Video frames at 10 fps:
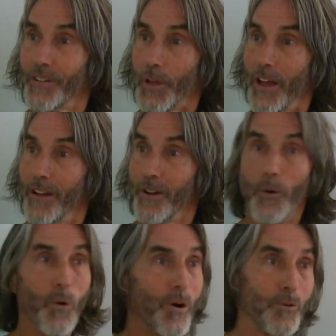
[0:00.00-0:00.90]
Yeah.
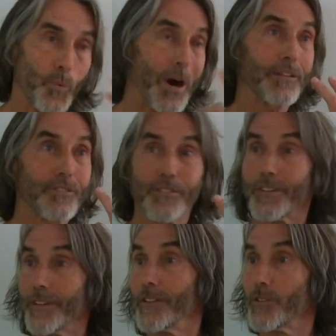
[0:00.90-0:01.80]
Or what's
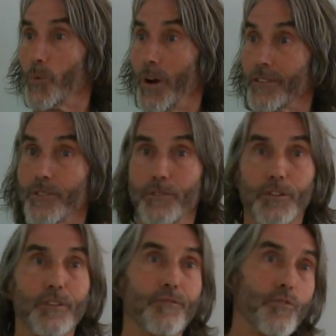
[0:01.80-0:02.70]
looking is what you're
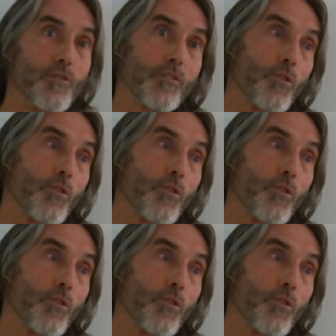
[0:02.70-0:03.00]
looking for.